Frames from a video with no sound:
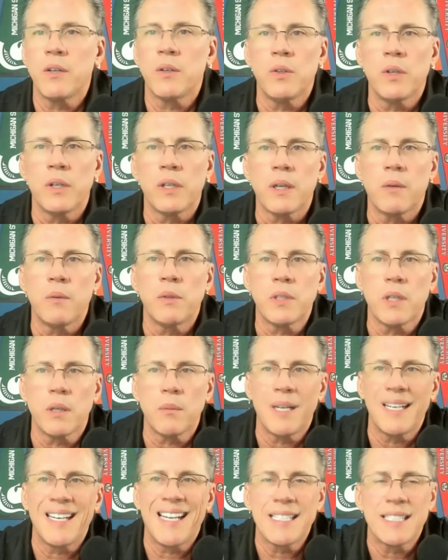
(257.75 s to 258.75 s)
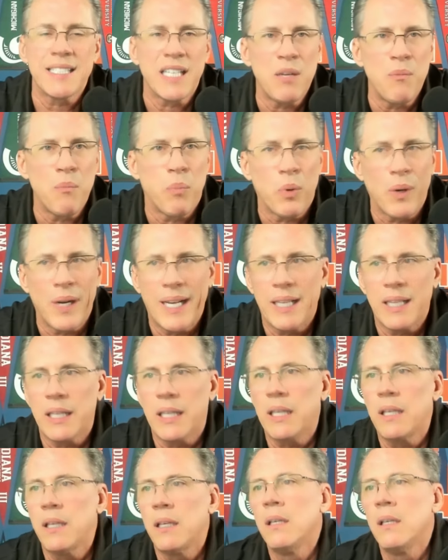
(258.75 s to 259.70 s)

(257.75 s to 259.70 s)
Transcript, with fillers: Look, I want to talk about Naseim Brantley.